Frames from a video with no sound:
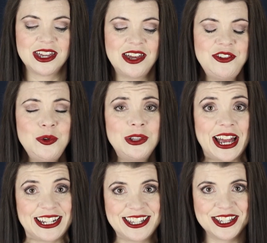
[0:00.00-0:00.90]
If you
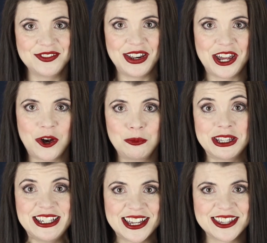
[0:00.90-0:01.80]
liked this video,
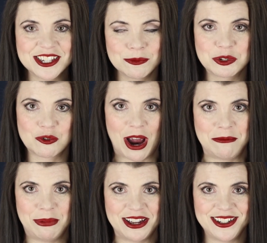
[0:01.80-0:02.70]
please hit the
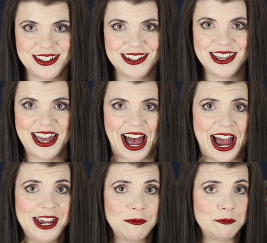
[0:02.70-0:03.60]
subscribe button.
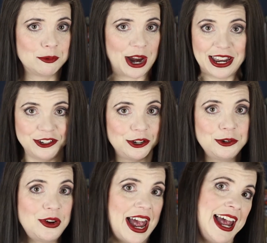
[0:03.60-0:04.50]
I am brand
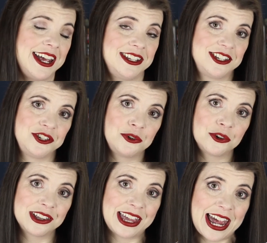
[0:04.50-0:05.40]
new and your
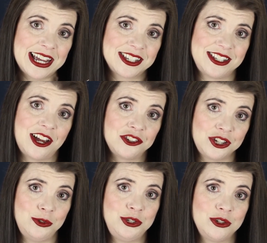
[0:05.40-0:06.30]
likes tell
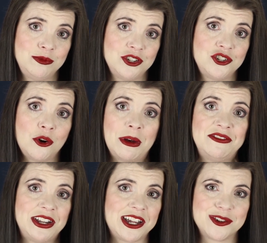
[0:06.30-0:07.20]
YouTube to show my
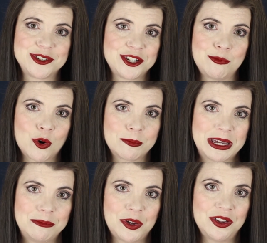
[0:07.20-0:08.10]
videos to more
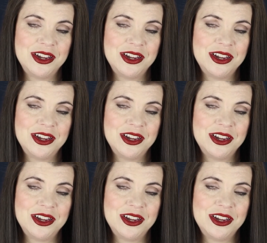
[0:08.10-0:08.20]
people.